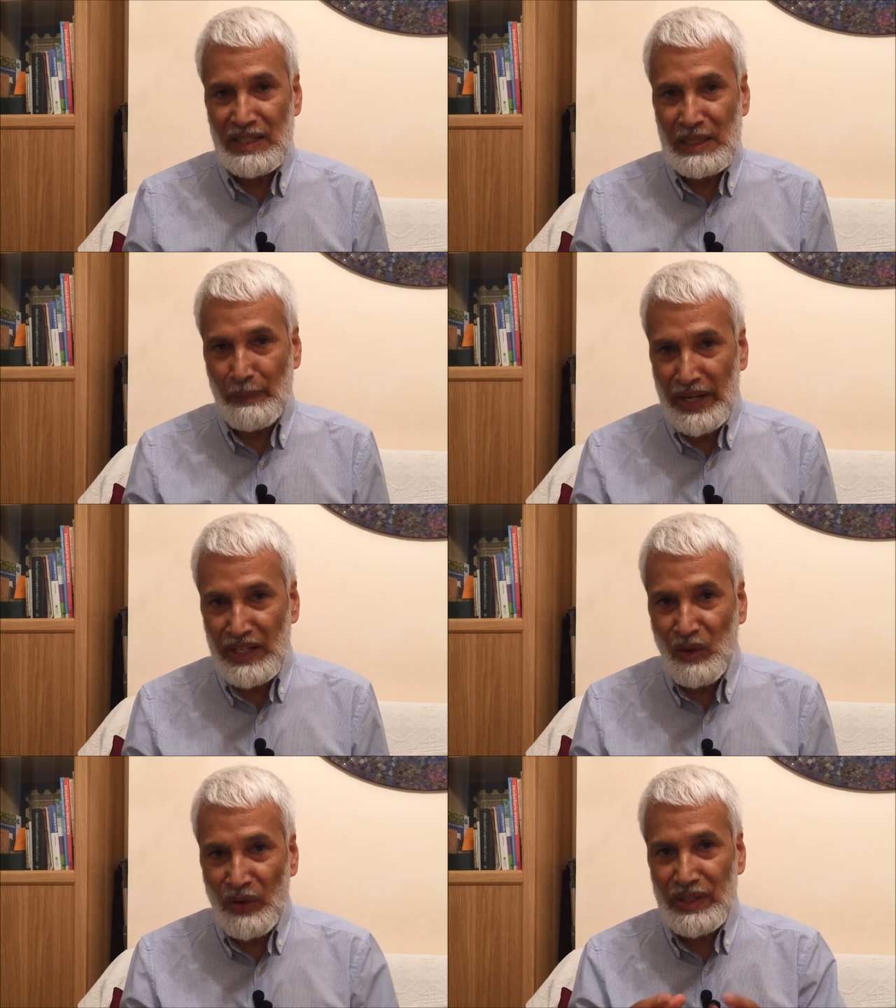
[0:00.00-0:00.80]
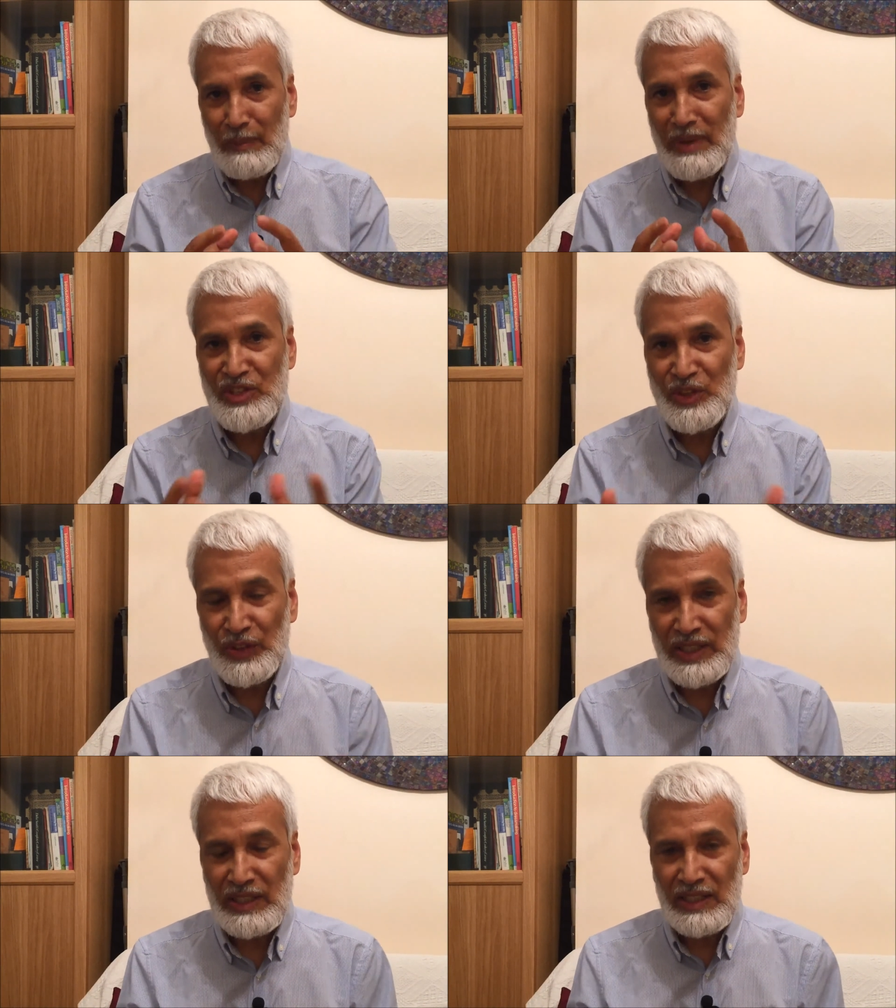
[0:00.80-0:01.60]
depending on their
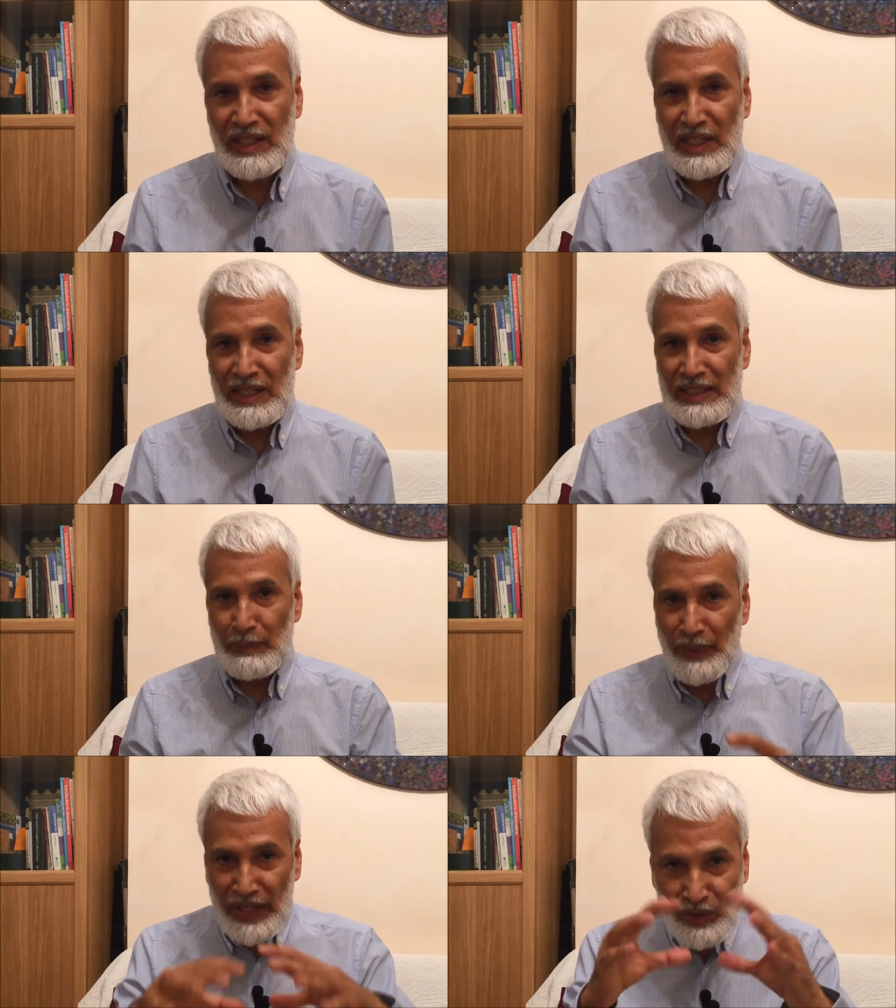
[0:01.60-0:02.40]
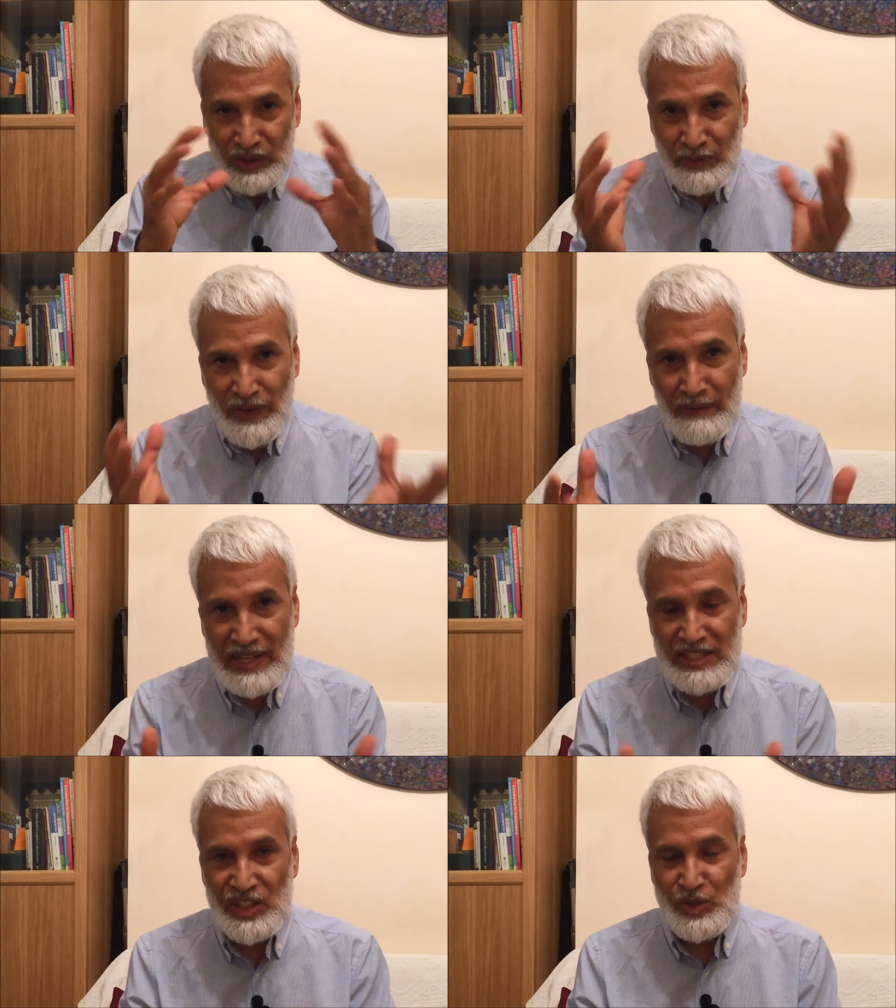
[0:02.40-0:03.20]
maturity, depending on the
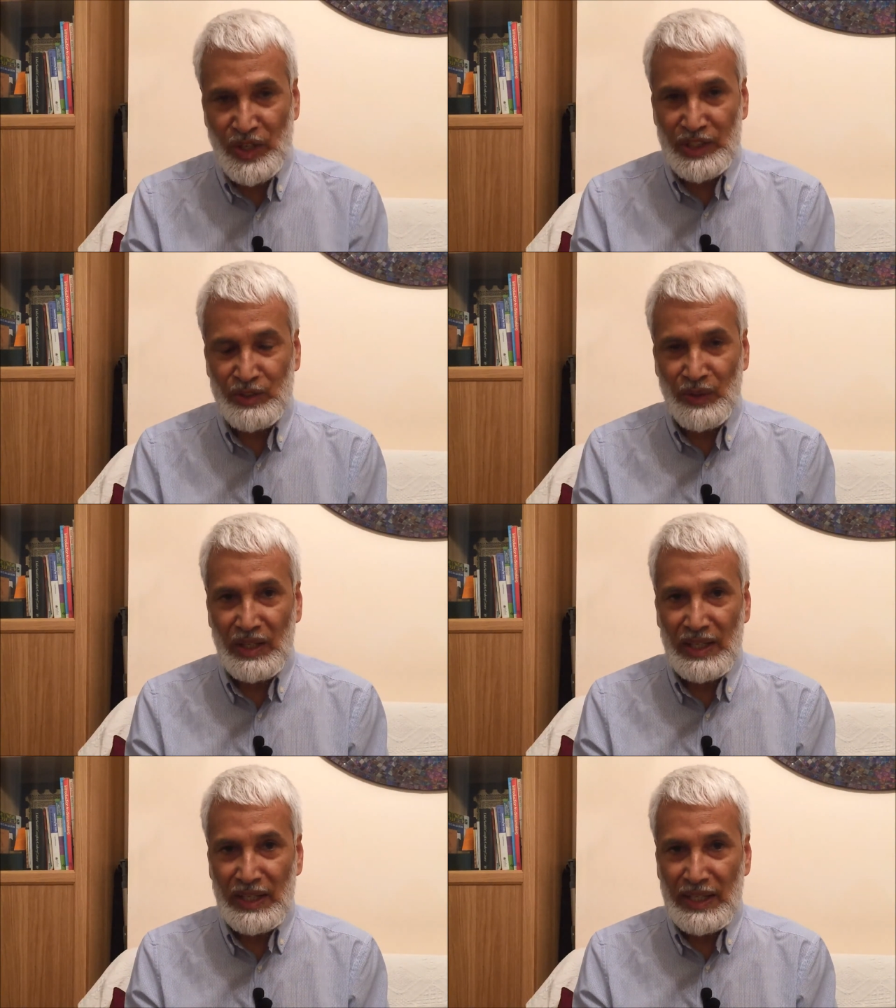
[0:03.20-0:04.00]
family situation,